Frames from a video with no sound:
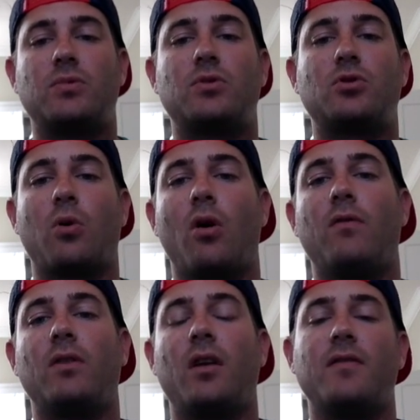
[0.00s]
12,
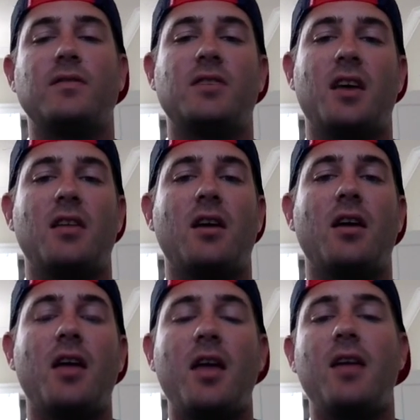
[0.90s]
11, 10,
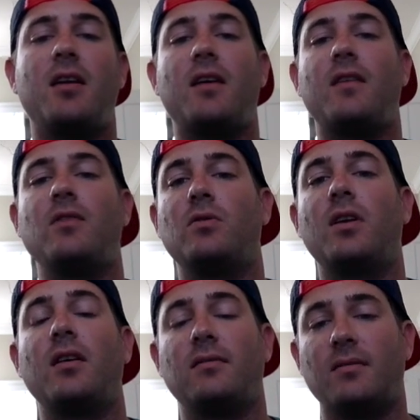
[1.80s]
9, 8, and then you would
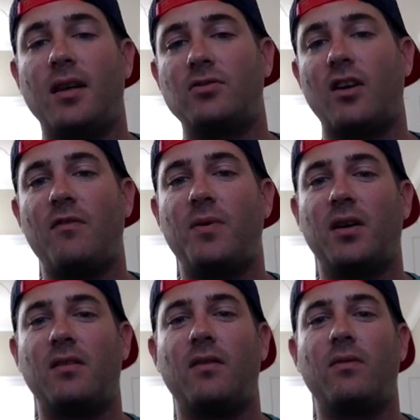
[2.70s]
get that draft
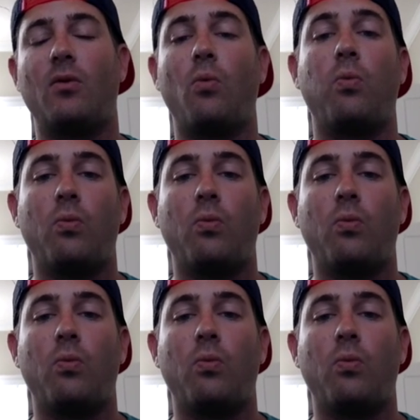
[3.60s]
pick, and then the